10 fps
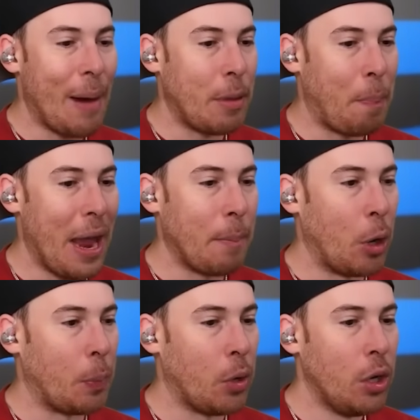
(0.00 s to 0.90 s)
Grab the pen,
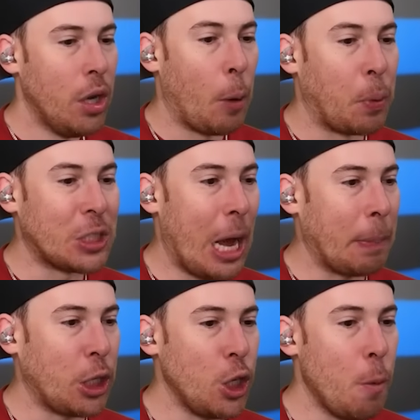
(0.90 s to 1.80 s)
Purple. Purple, it's
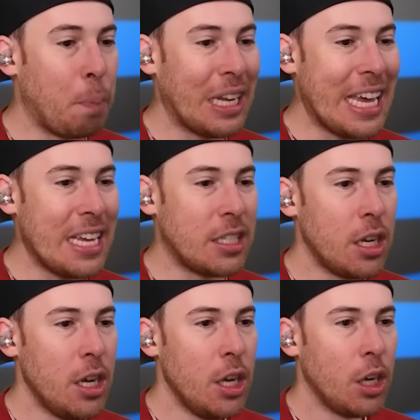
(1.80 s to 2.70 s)
up to you, please.
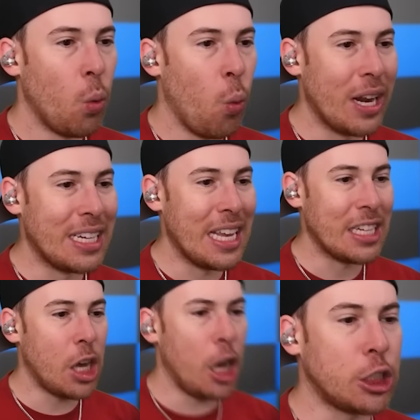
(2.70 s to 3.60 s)
What is
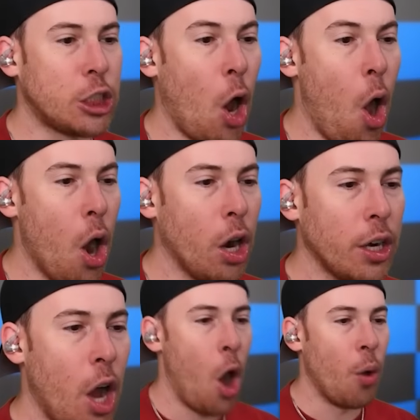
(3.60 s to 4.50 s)
this? A
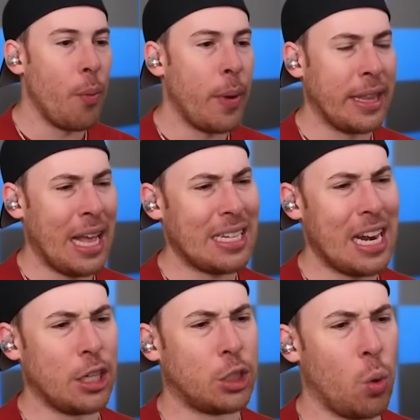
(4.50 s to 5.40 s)
sword! Oh, wait, that's
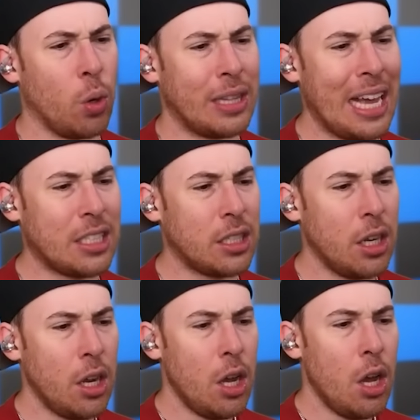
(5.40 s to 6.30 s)
not a sword. That's,
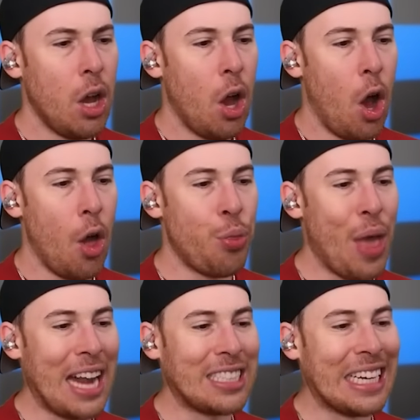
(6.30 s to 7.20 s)

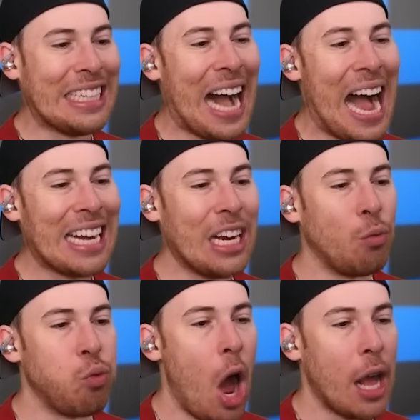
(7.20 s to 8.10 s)
that's a
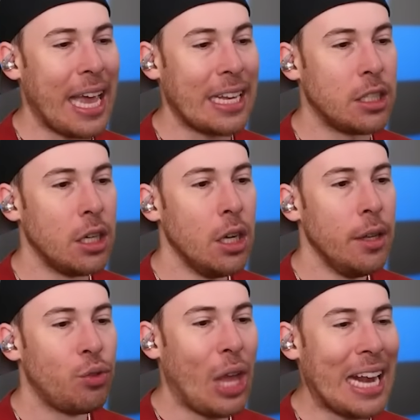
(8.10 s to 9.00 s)
guided rocket.
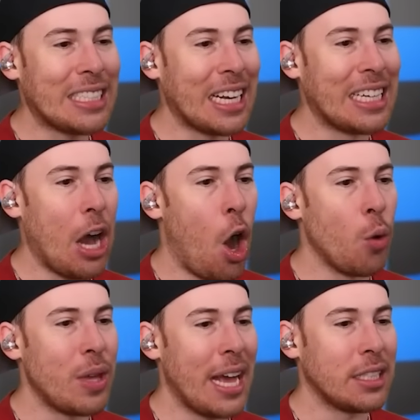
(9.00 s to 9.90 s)
That's a,
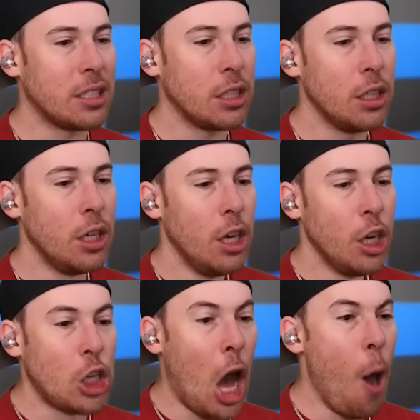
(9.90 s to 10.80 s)
oh, yes.
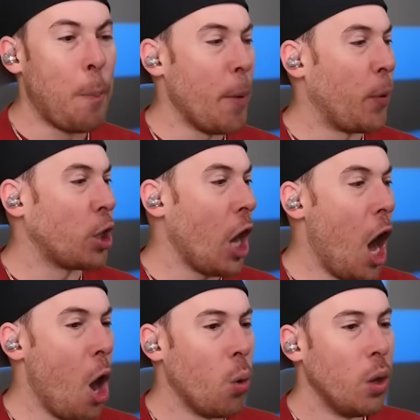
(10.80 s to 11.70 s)
Go, Purple,
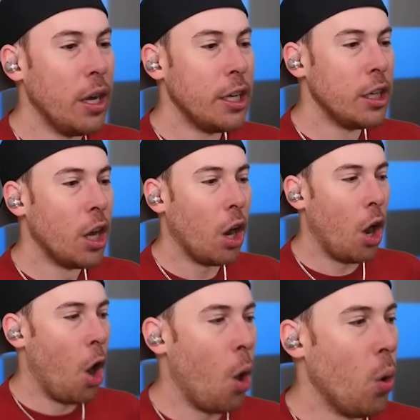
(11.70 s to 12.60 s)
go!
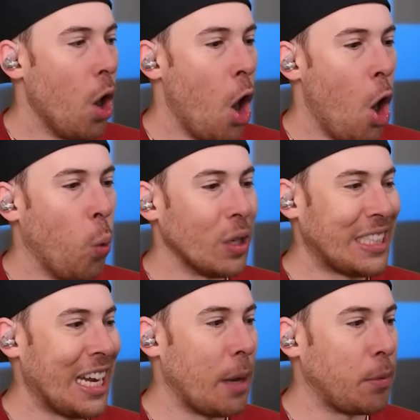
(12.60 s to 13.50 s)
Oh, oh, we're
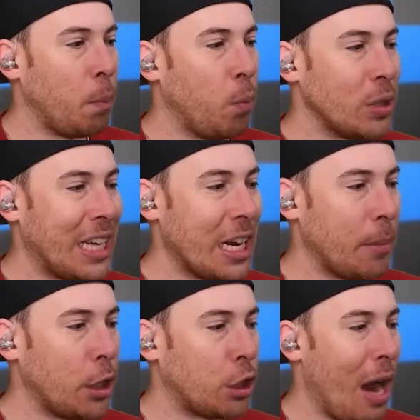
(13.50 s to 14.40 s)
setting up the, we're setting
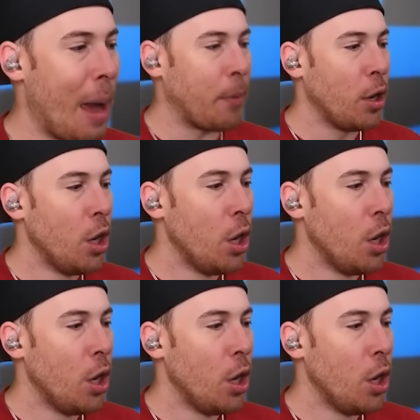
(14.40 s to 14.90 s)
up the trap.